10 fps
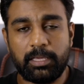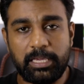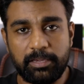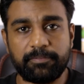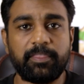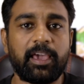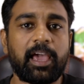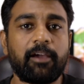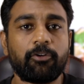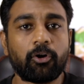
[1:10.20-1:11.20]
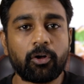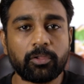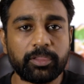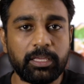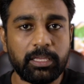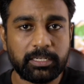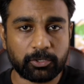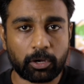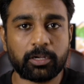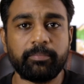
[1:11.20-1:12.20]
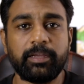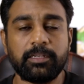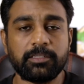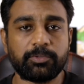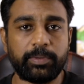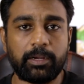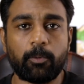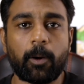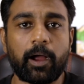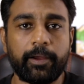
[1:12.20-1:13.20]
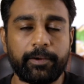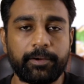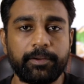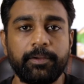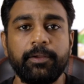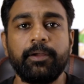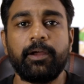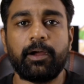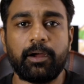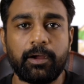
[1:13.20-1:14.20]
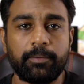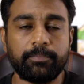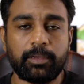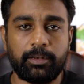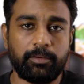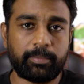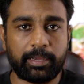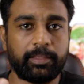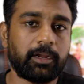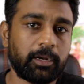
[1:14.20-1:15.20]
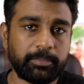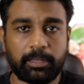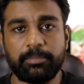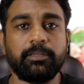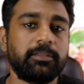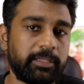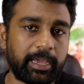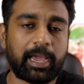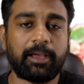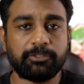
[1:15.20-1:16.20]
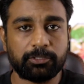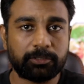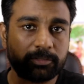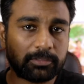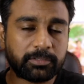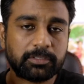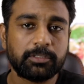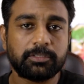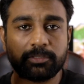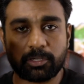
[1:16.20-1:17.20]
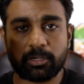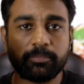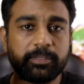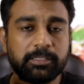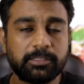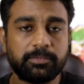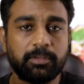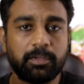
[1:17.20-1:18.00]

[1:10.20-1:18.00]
if they have all the documents required by the government. I mean, they have certain documents